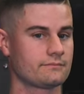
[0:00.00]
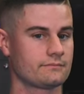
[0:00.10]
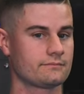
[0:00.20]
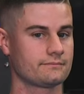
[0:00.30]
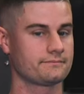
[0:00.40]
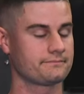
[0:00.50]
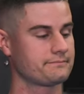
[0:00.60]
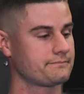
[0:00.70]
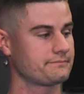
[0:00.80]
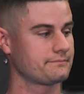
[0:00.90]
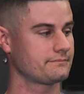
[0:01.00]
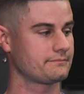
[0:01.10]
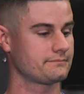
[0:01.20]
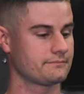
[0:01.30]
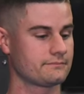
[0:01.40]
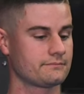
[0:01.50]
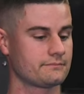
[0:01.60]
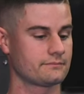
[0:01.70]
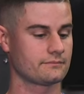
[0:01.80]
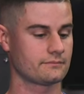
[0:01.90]

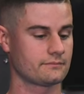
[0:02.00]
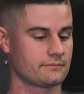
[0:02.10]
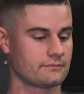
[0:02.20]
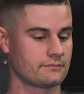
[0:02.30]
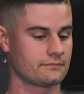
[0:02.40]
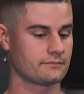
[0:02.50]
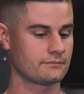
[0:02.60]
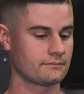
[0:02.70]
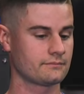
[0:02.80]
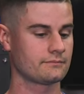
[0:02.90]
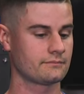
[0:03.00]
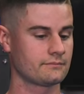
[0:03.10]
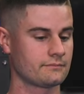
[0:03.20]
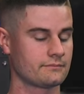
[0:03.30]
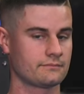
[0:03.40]
This person isn't speaking.